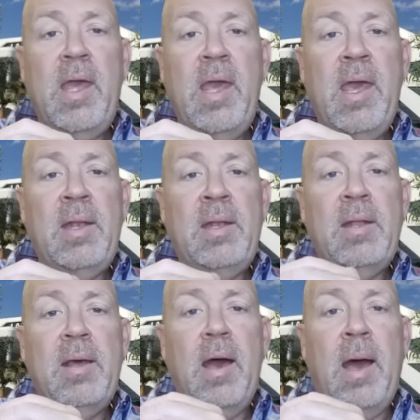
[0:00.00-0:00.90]

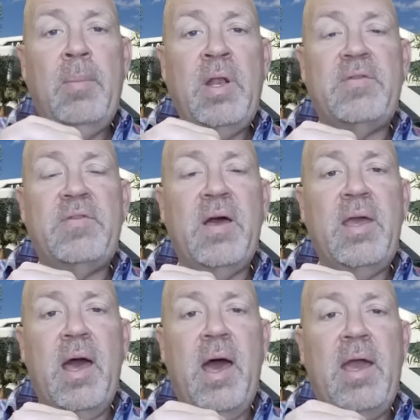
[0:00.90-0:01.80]
And I'm going to
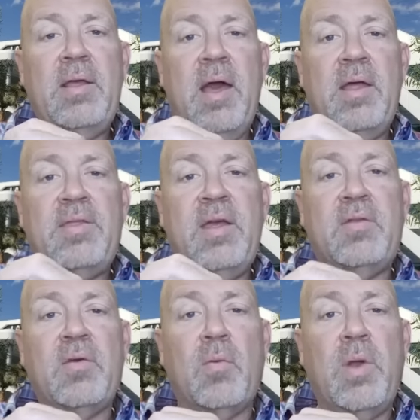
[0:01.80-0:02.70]
tell you, I
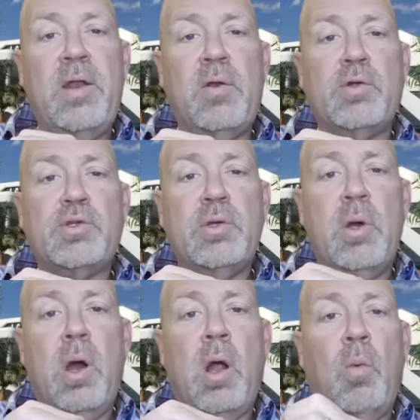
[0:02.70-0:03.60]
think the Raiders
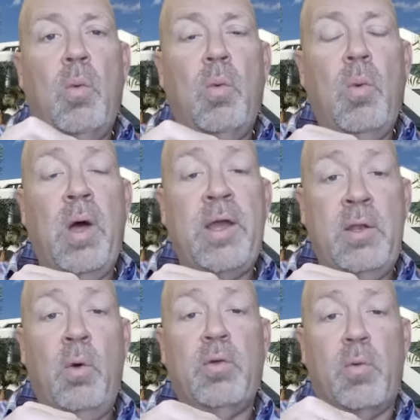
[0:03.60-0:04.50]
are, well,
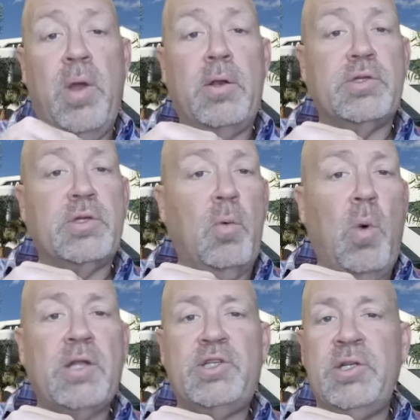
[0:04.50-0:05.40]
I know the Raiders are
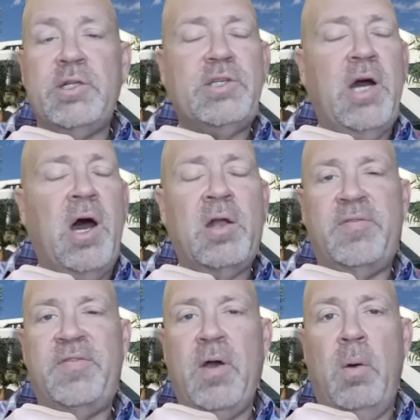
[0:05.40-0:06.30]
watching a
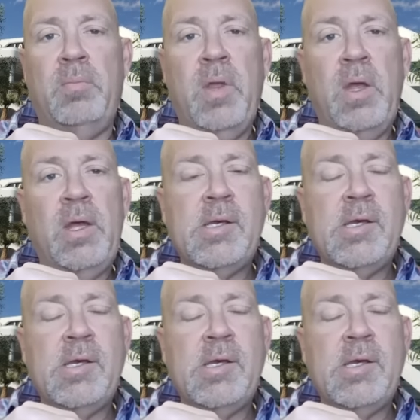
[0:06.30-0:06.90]
ton of film.